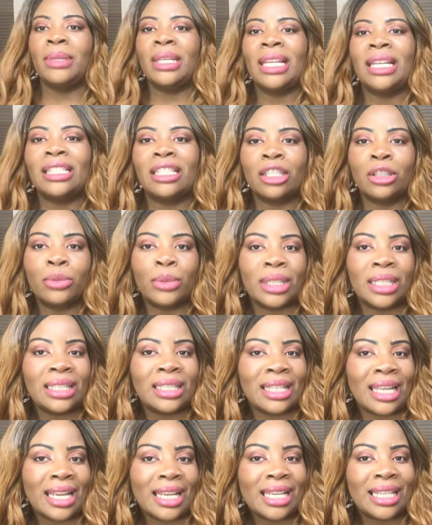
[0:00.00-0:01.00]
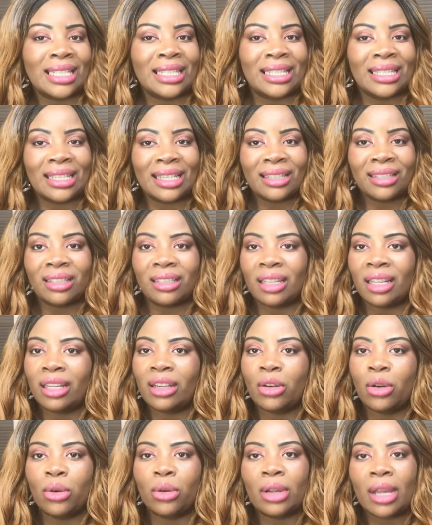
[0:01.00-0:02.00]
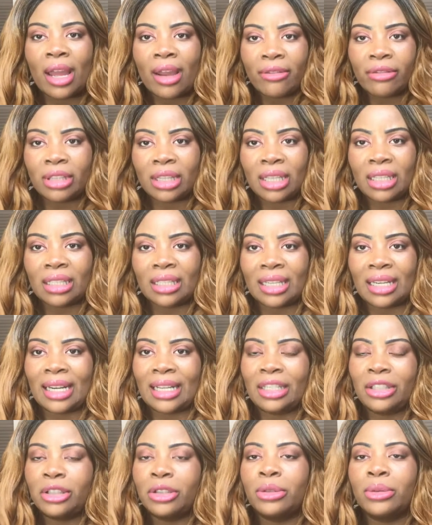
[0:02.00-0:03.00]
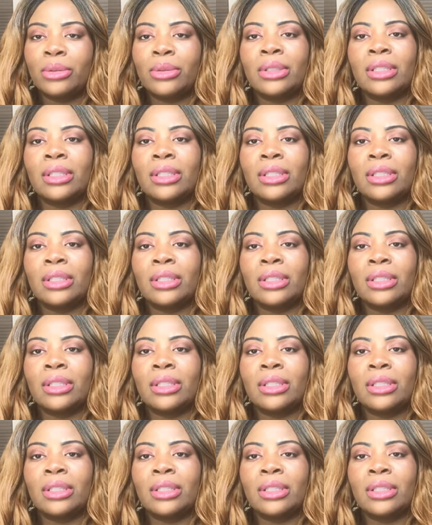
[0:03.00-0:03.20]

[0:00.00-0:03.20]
Me, I just wanna stay consistent on everything that I do.